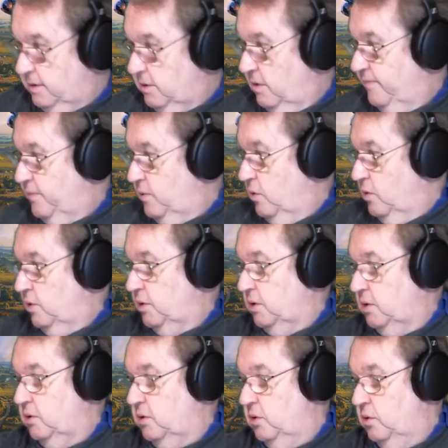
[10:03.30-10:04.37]
of course
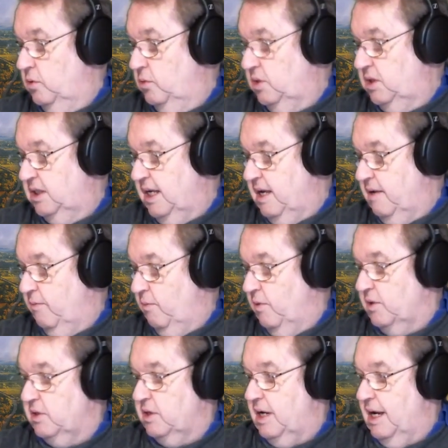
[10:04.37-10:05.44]
to see
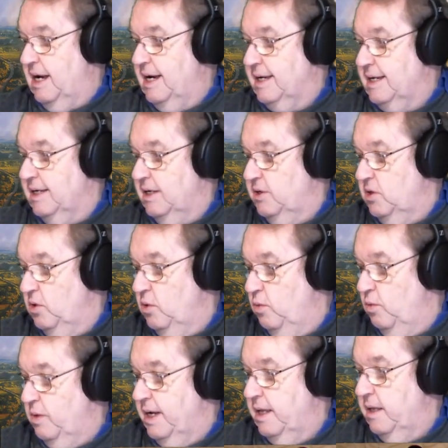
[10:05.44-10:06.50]
what I can do
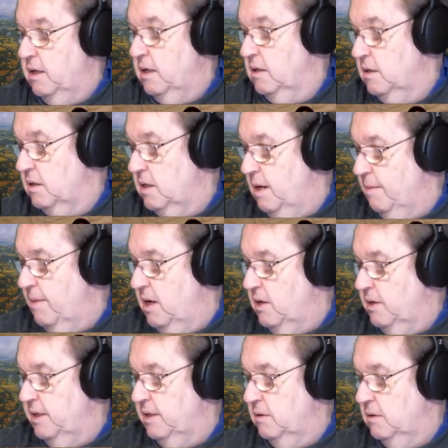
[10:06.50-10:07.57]
with, come on,